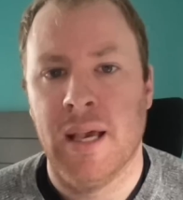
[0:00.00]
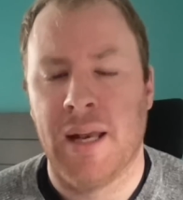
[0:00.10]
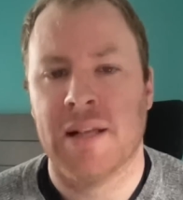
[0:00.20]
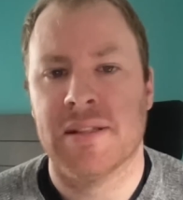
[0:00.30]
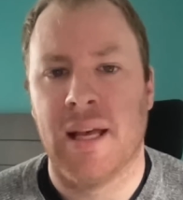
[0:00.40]

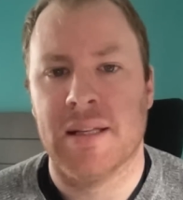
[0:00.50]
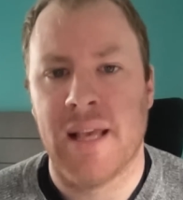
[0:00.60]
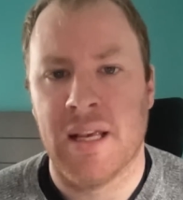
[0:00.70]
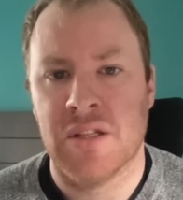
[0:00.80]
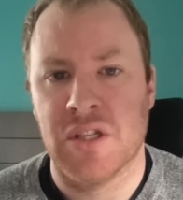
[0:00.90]
And as that
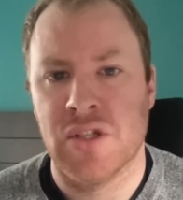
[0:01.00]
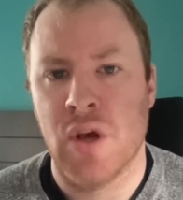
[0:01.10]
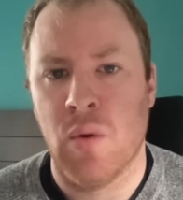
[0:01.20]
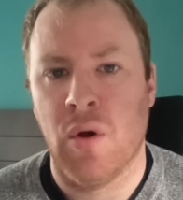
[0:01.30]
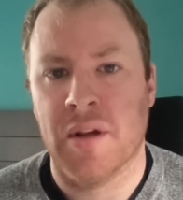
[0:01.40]
test is
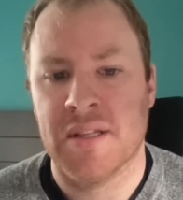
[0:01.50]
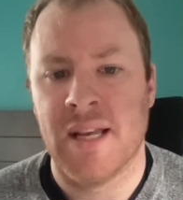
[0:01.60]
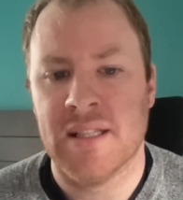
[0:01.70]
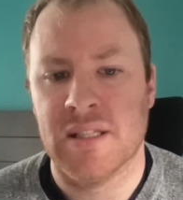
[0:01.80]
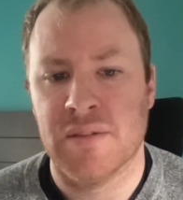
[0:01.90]
no longer
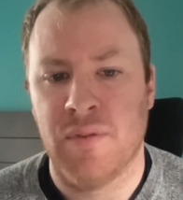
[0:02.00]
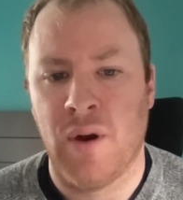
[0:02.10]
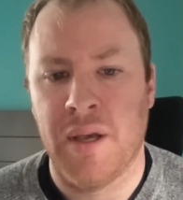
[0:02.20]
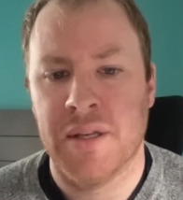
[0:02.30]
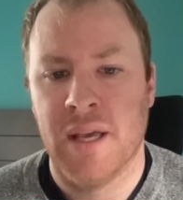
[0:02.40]

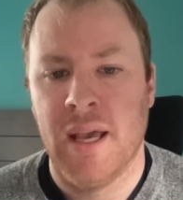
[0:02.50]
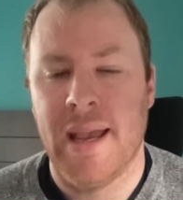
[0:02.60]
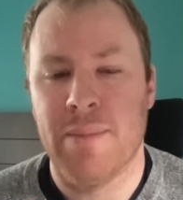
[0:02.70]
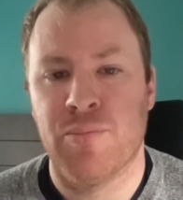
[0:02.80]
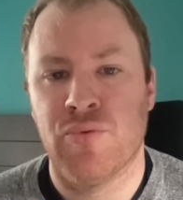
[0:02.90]
satisfied,
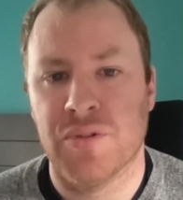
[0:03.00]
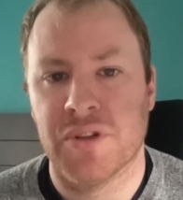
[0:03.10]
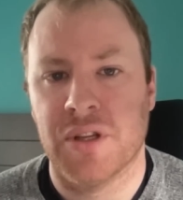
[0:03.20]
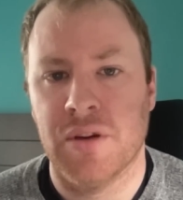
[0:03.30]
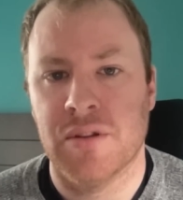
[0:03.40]
a
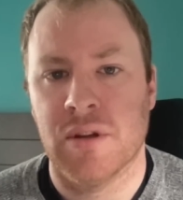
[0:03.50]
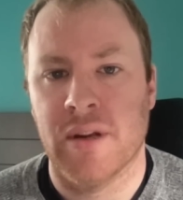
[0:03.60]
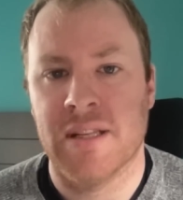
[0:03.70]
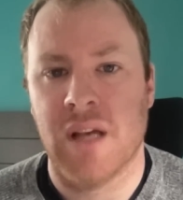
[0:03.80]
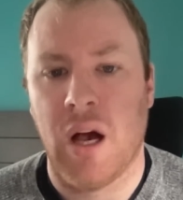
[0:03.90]
prosecutor
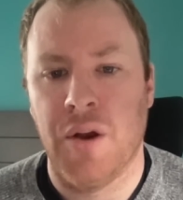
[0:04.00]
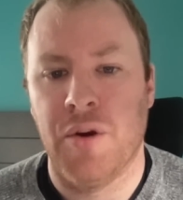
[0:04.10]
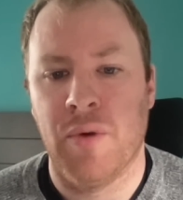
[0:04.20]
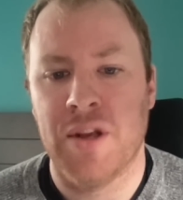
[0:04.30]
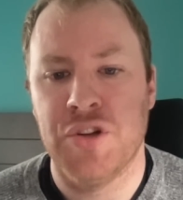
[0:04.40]
is
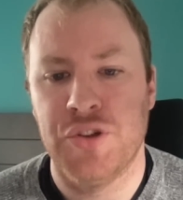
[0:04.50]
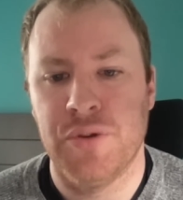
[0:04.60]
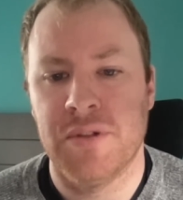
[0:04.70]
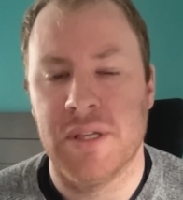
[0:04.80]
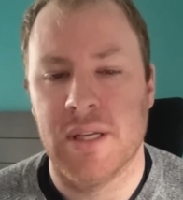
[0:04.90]
under a
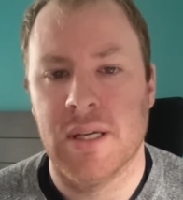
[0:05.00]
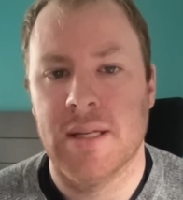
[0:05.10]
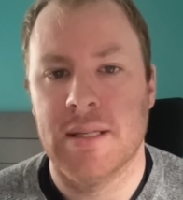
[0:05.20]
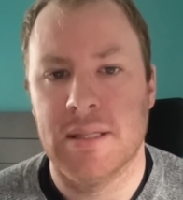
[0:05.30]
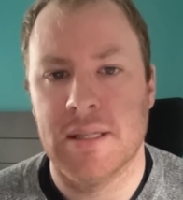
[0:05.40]
duty
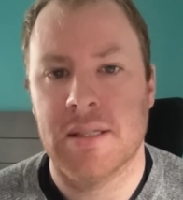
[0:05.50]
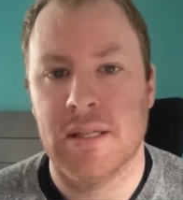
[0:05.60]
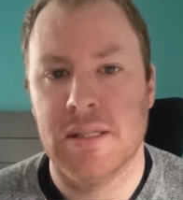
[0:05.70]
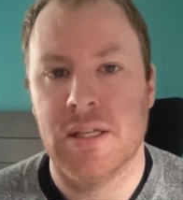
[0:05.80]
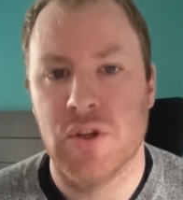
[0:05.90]
to
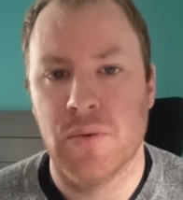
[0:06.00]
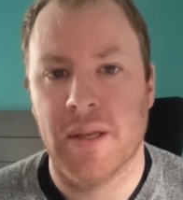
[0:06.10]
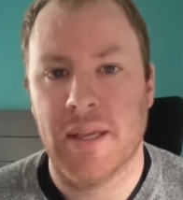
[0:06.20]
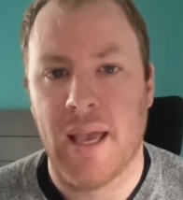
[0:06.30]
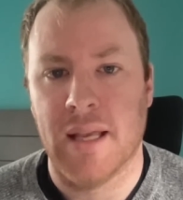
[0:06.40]
discontinue
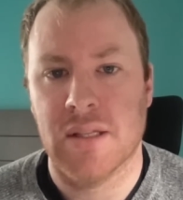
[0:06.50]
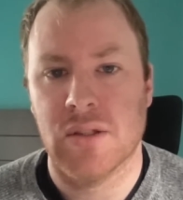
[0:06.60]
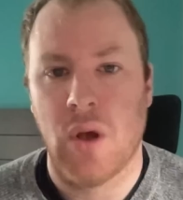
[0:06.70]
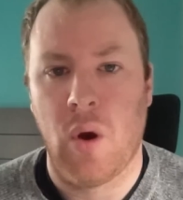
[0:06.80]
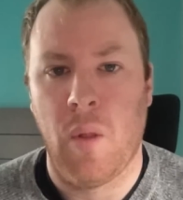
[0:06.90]
the
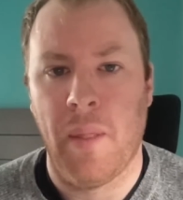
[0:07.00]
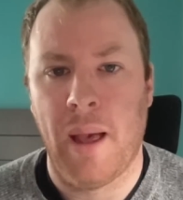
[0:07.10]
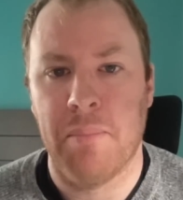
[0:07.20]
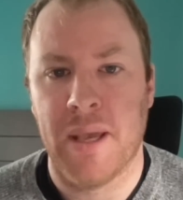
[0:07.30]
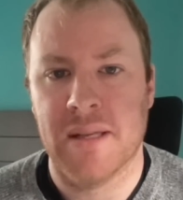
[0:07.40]
case on
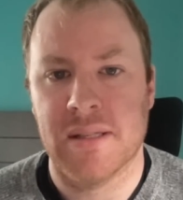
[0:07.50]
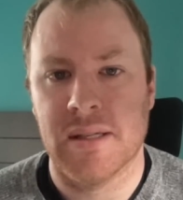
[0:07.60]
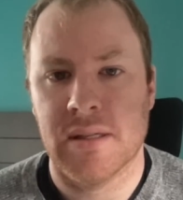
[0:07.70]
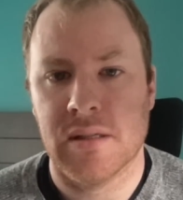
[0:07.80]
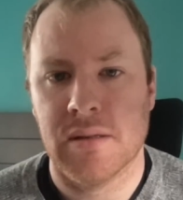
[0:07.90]
that
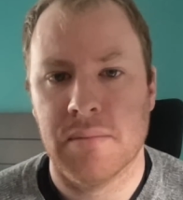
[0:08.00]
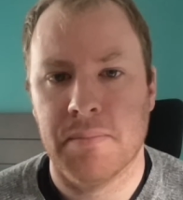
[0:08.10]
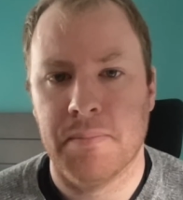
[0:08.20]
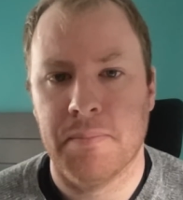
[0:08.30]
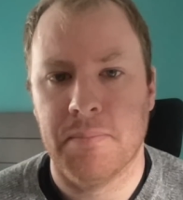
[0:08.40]
basis.
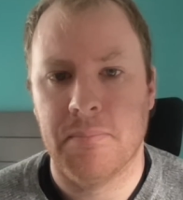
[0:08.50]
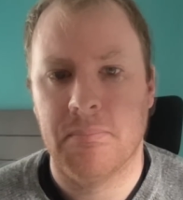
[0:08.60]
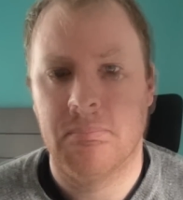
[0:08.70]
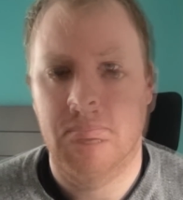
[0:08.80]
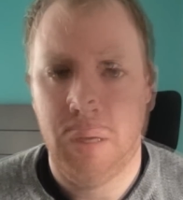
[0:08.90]

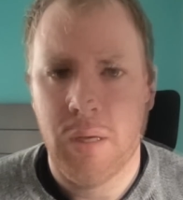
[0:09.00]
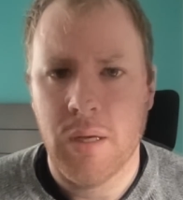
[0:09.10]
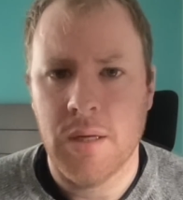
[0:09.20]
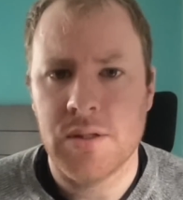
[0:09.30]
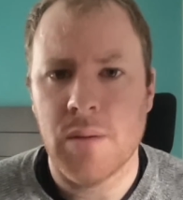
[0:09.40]

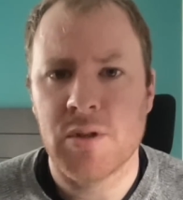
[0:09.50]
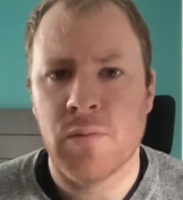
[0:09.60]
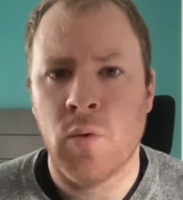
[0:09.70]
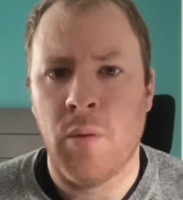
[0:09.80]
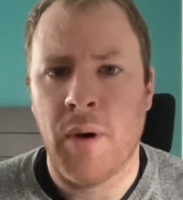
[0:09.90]
In terms
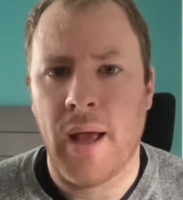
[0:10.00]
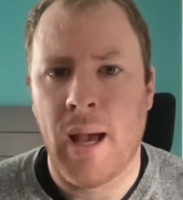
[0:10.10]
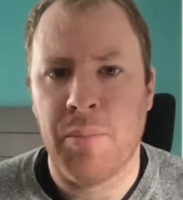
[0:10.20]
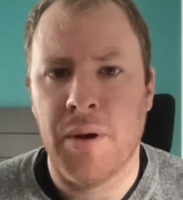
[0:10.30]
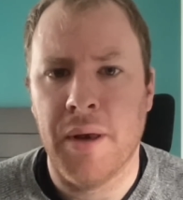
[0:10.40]
of what might
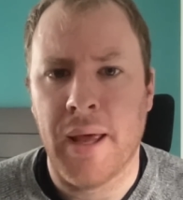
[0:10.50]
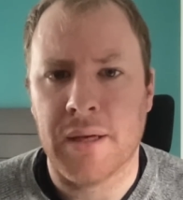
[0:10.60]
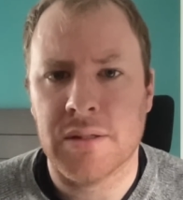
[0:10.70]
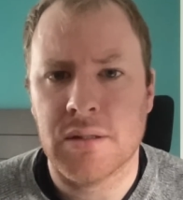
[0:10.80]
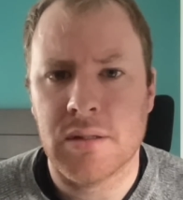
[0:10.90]
happen
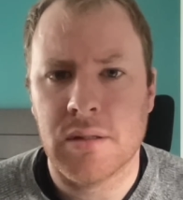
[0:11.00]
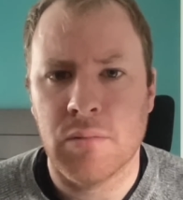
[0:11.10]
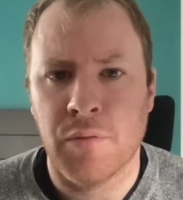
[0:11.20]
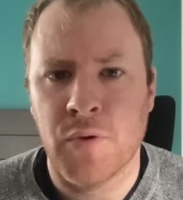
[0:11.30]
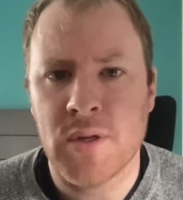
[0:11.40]
next,
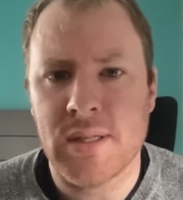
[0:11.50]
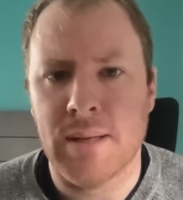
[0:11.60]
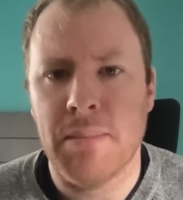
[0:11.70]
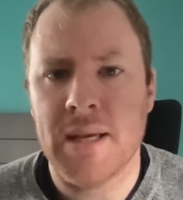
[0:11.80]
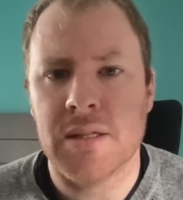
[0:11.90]
well,
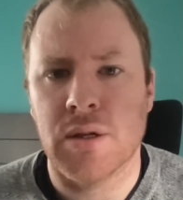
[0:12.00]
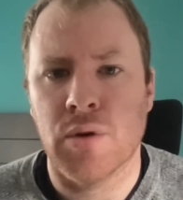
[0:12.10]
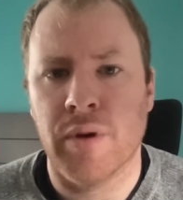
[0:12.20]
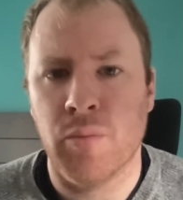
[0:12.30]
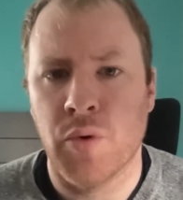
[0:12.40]
firstly, Mason
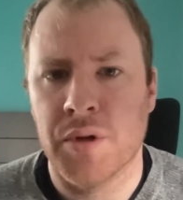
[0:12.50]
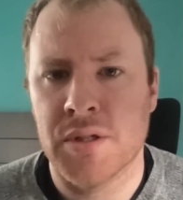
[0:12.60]
Greenwood